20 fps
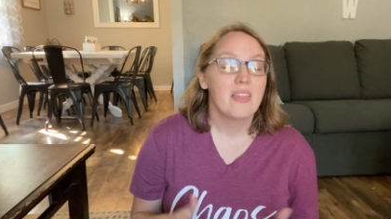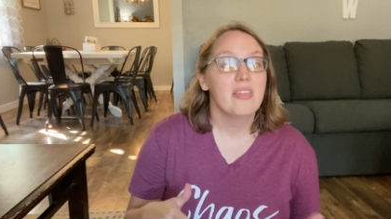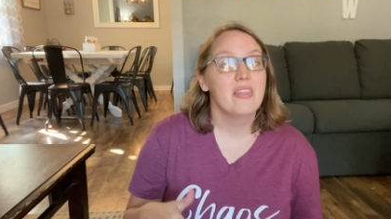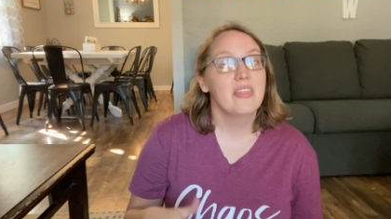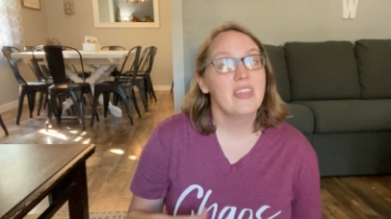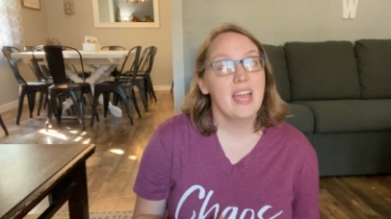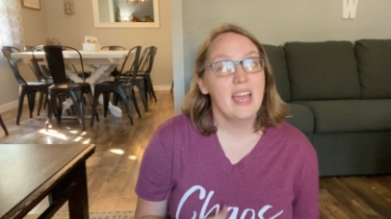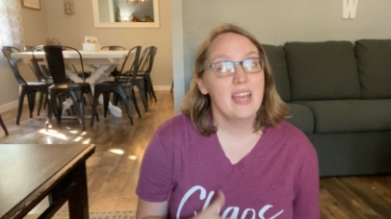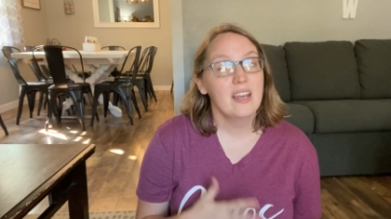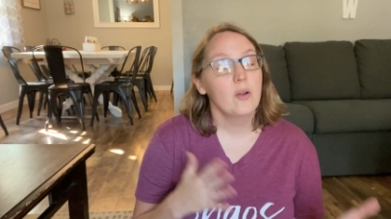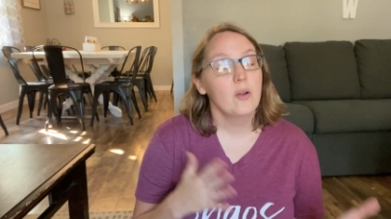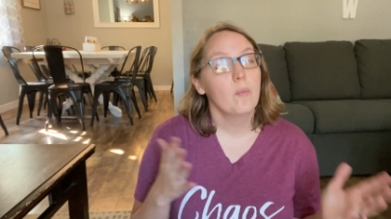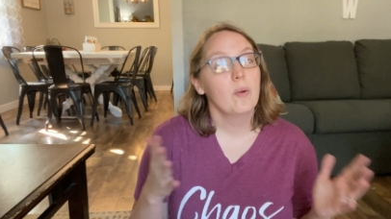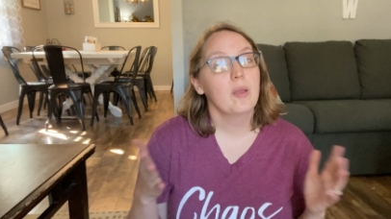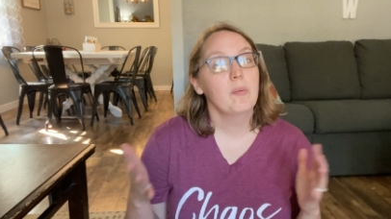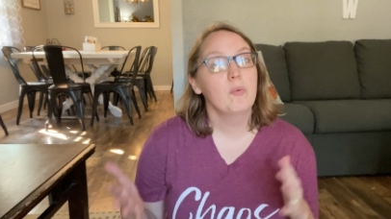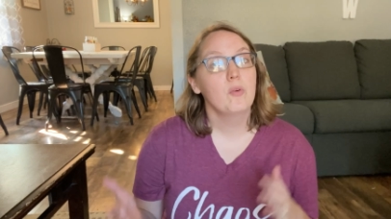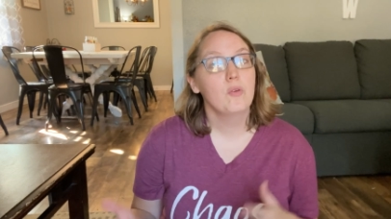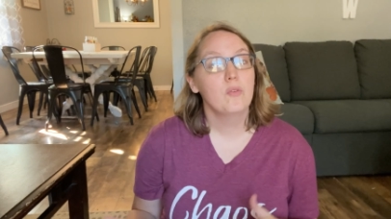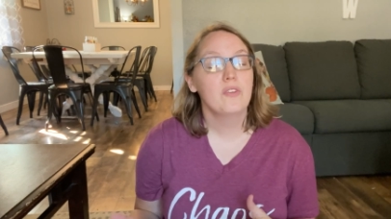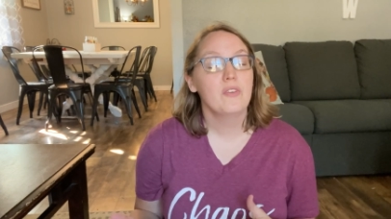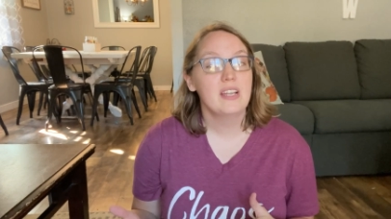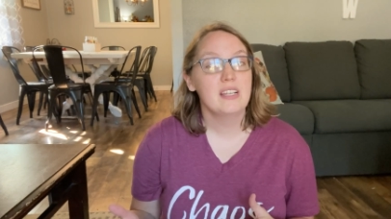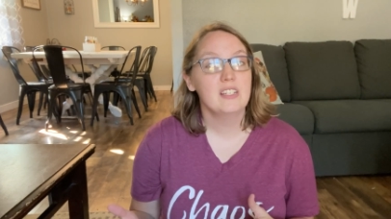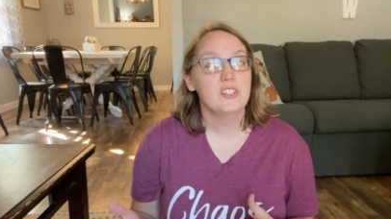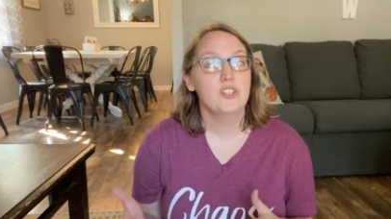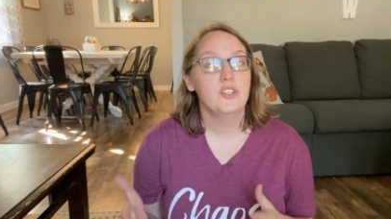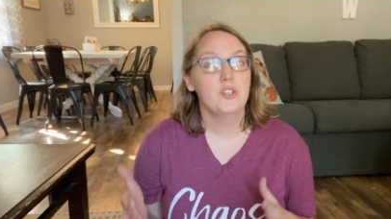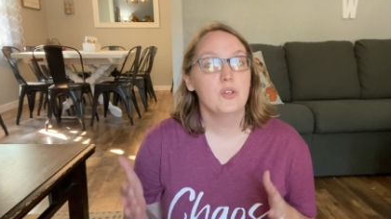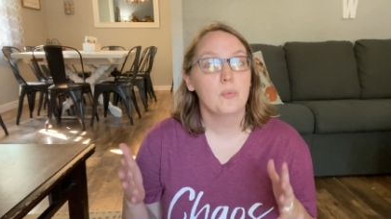Then we move
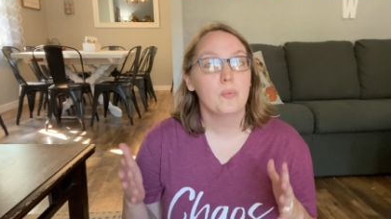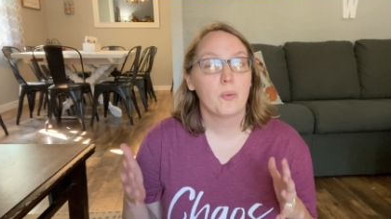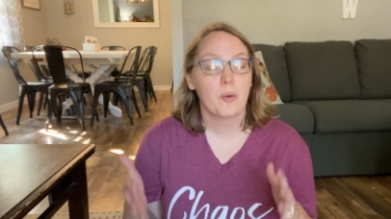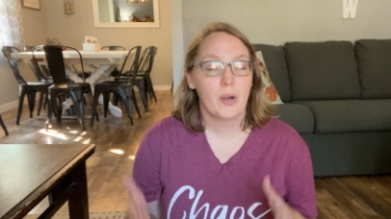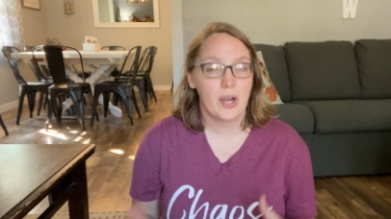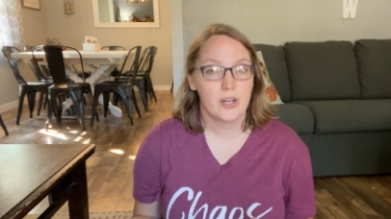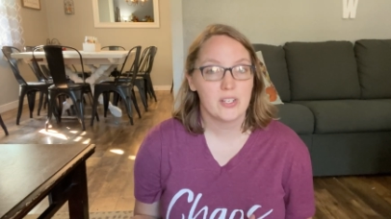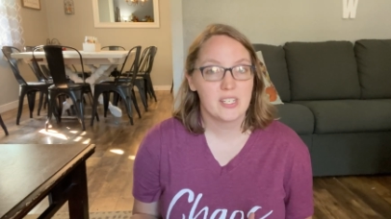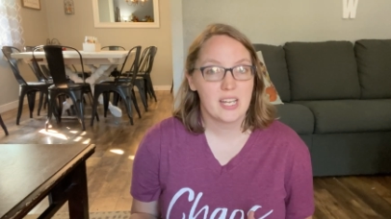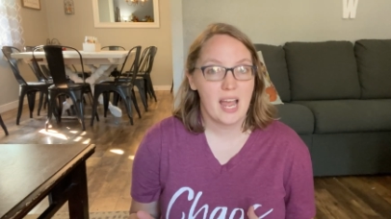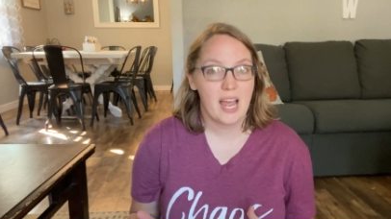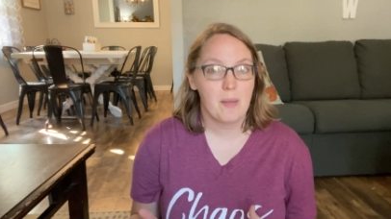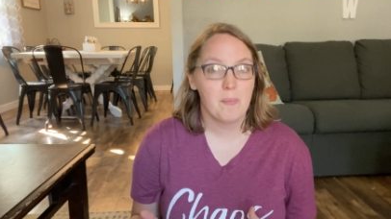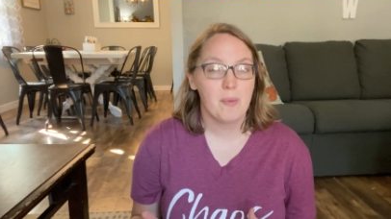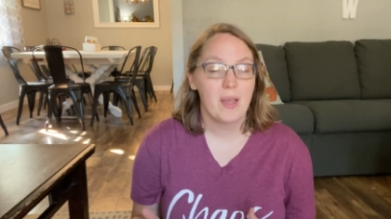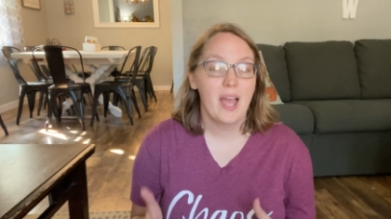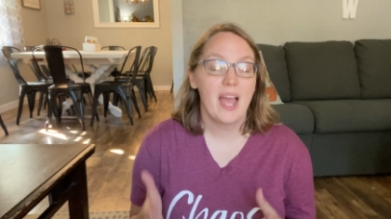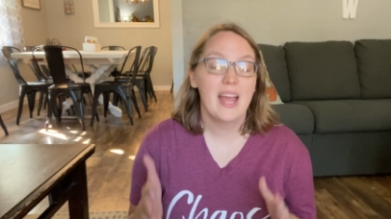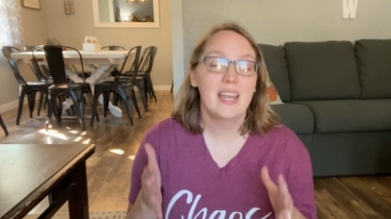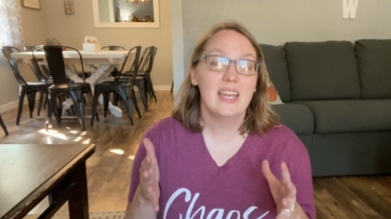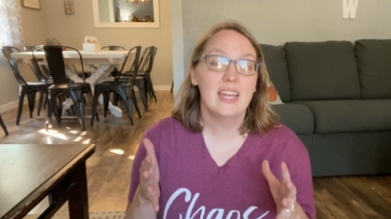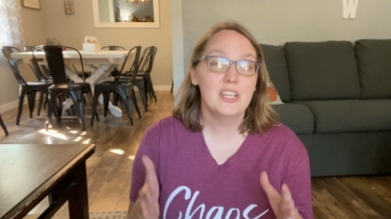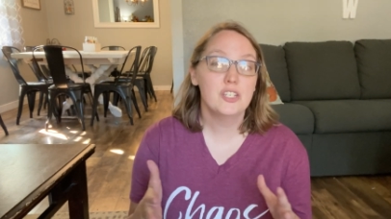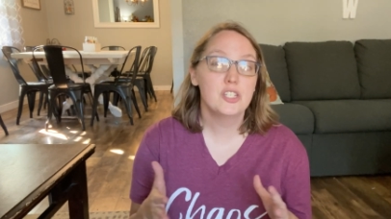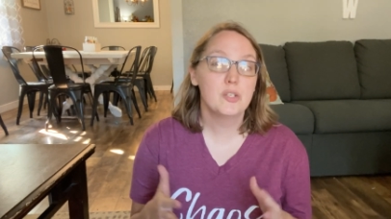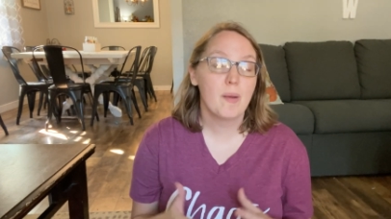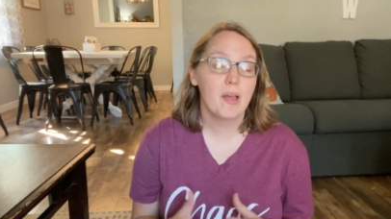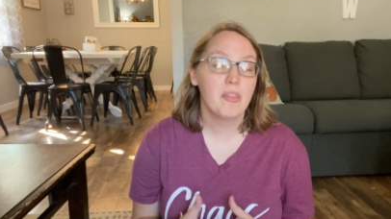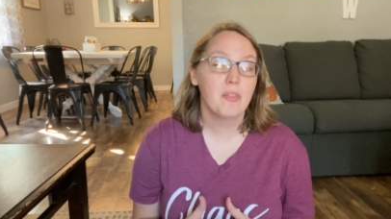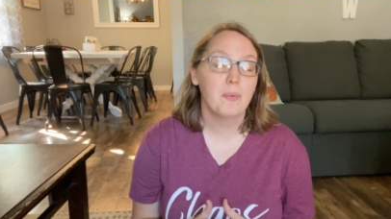into prayer time. And
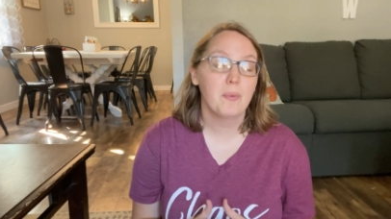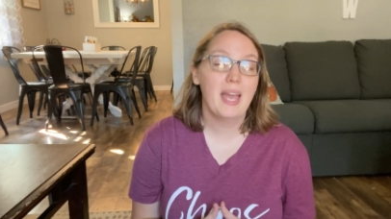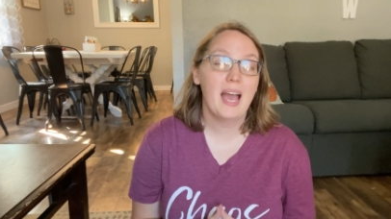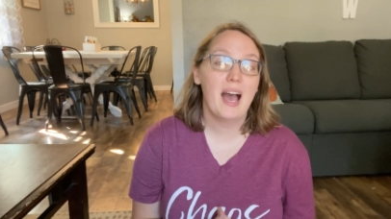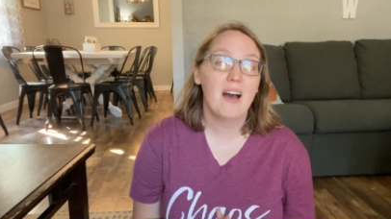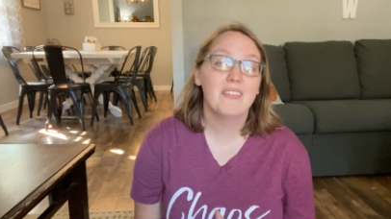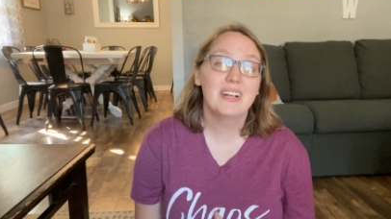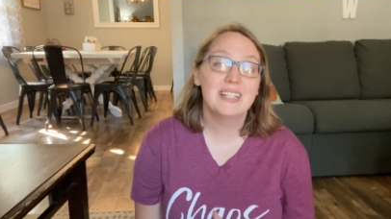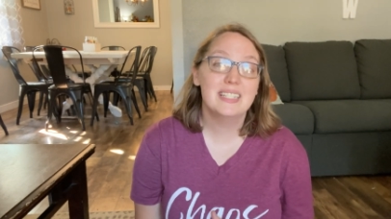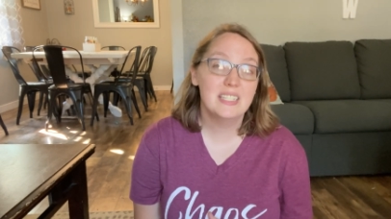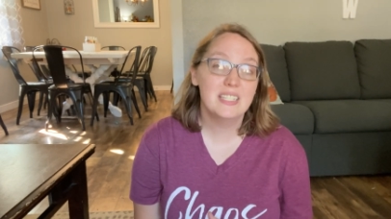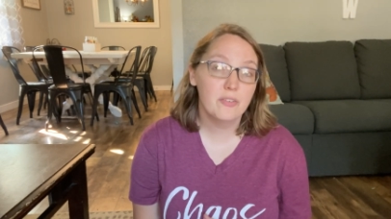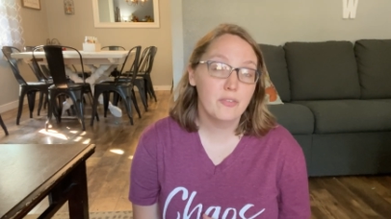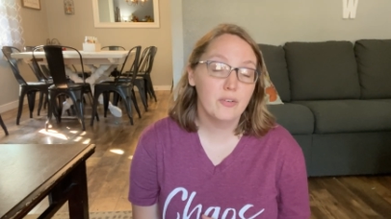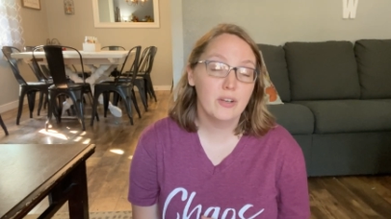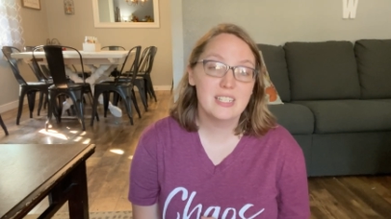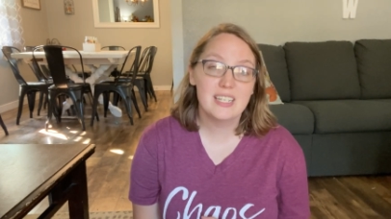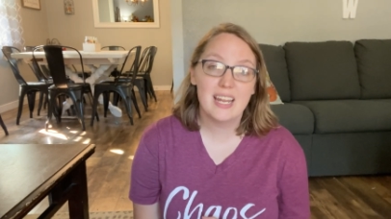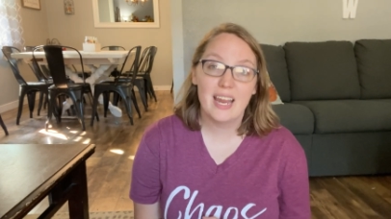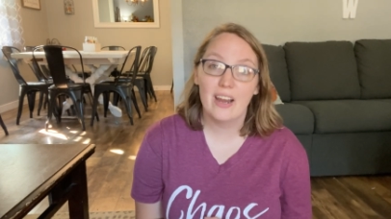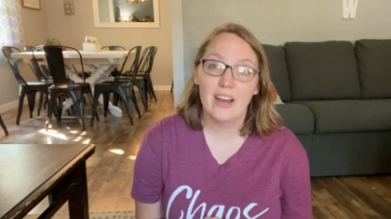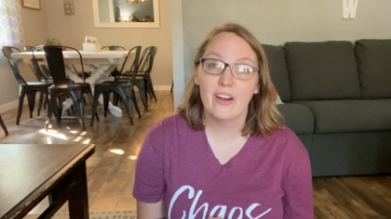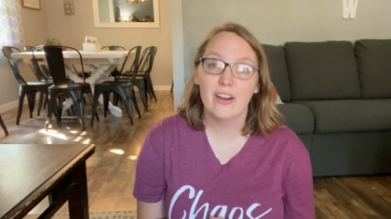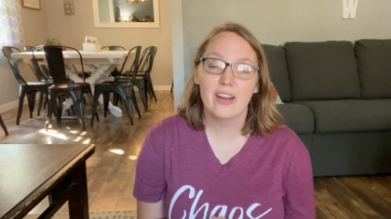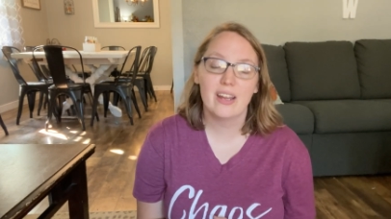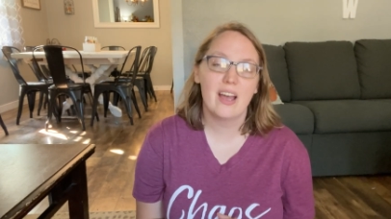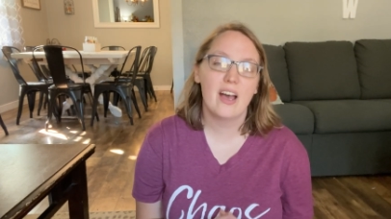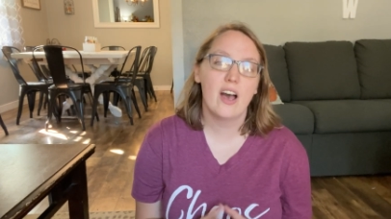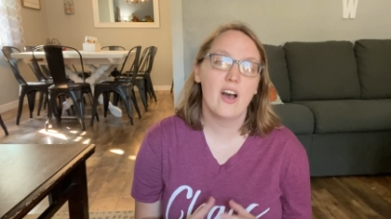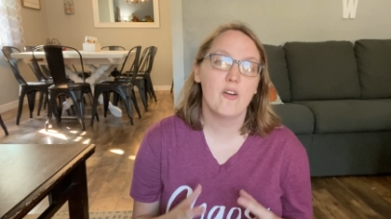each month we have a different
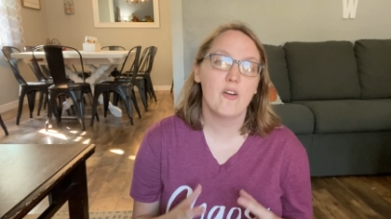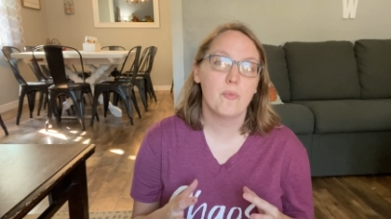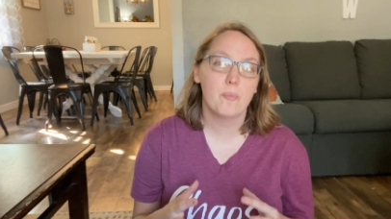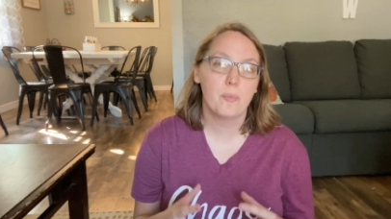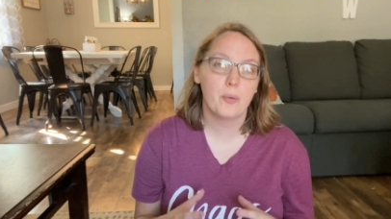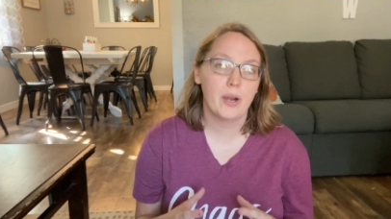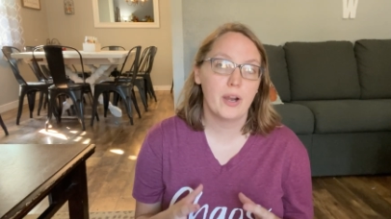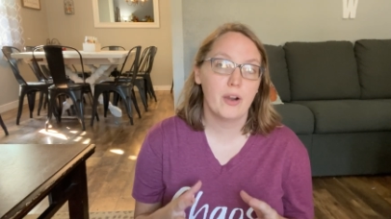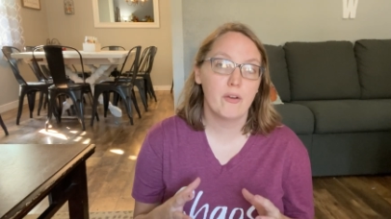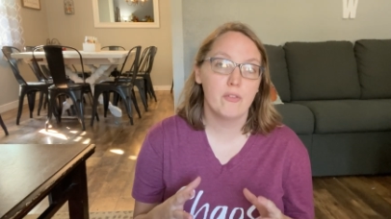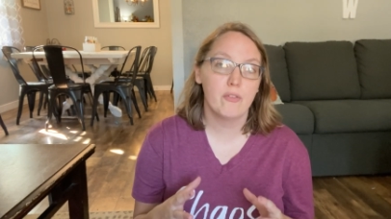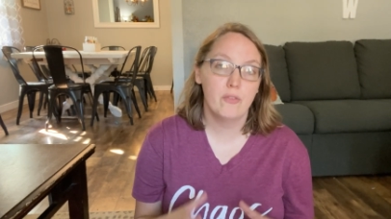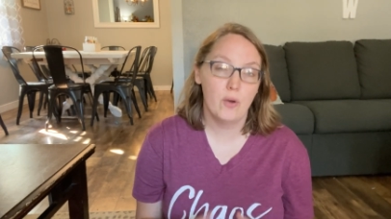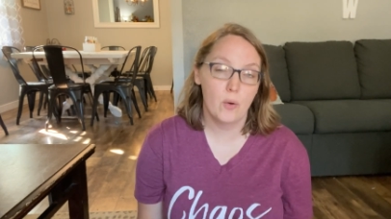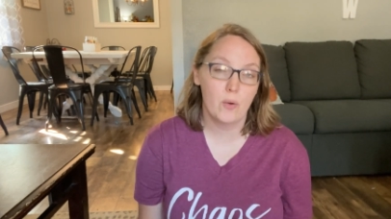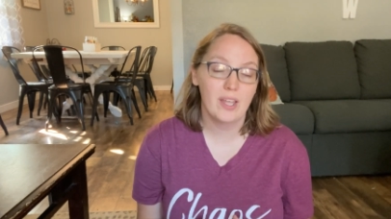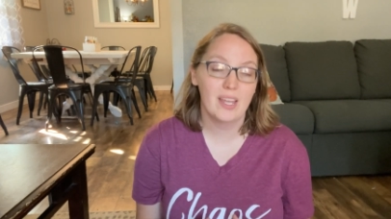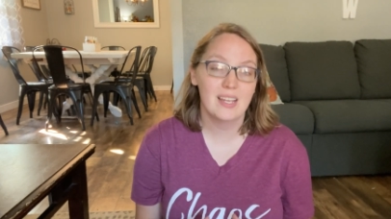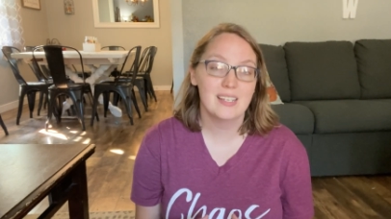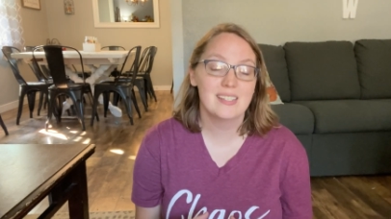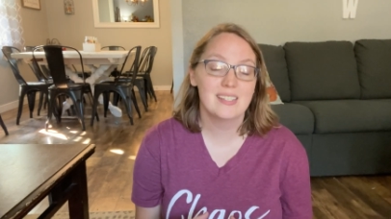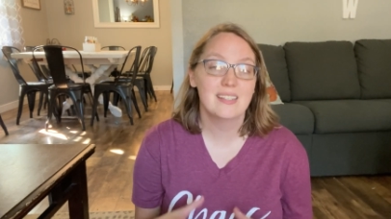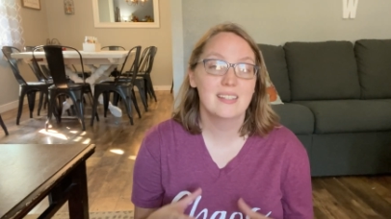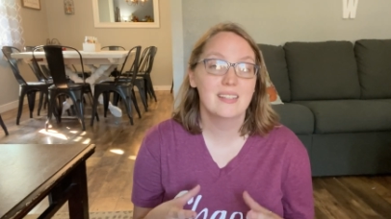area of prayer focus.